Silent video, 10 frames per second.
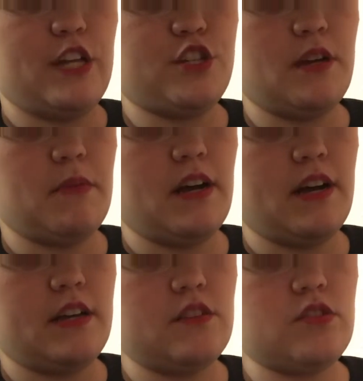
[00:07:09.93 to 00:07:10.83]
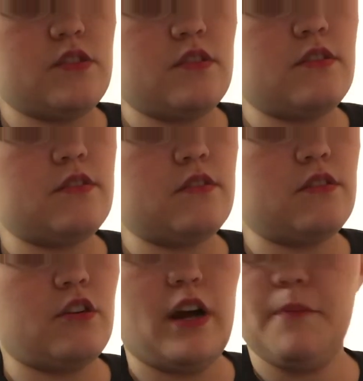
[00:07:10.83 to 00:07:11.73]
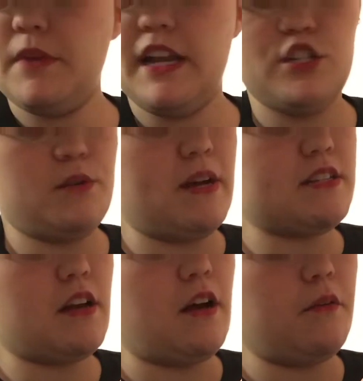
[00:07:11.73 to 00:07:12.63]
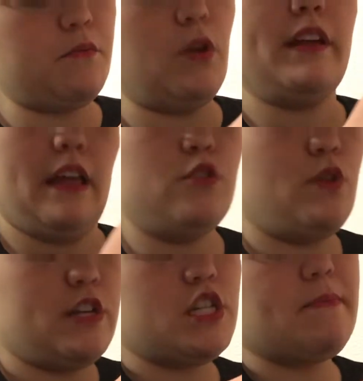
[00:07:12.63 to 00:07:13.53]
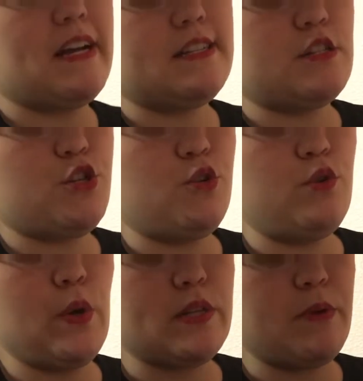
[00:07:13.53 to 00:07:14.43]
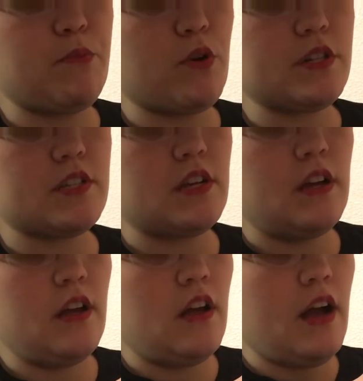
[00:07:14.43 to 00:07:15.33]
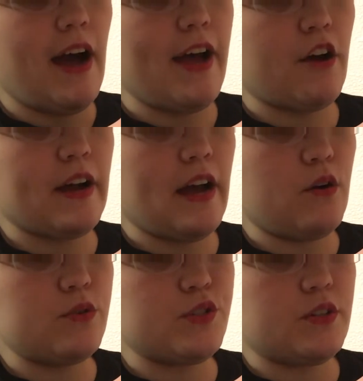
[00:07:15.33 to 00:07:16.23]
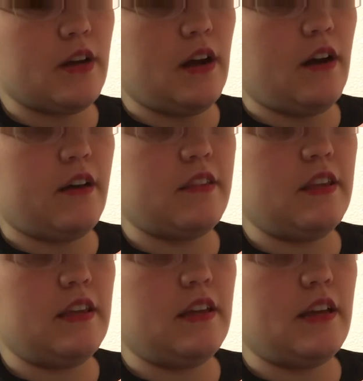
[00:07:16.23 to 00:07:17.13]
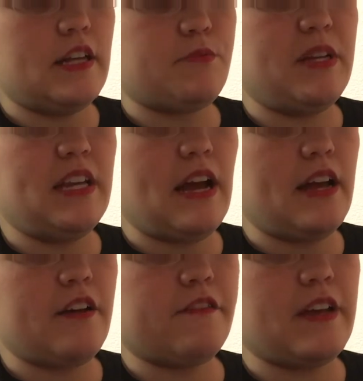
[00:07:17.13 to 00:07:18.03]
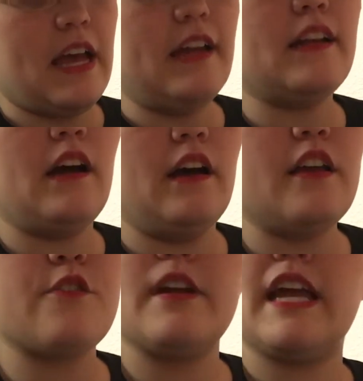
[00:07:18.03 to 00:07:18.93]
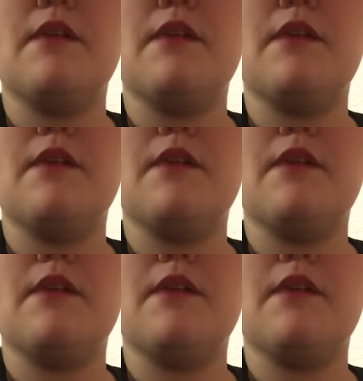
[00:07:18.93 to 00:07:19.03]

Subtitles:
HDMIs, or not HDMIs, well yeah, two HDMIs, two USB ports. IR out, the SPDIF, and Ethernet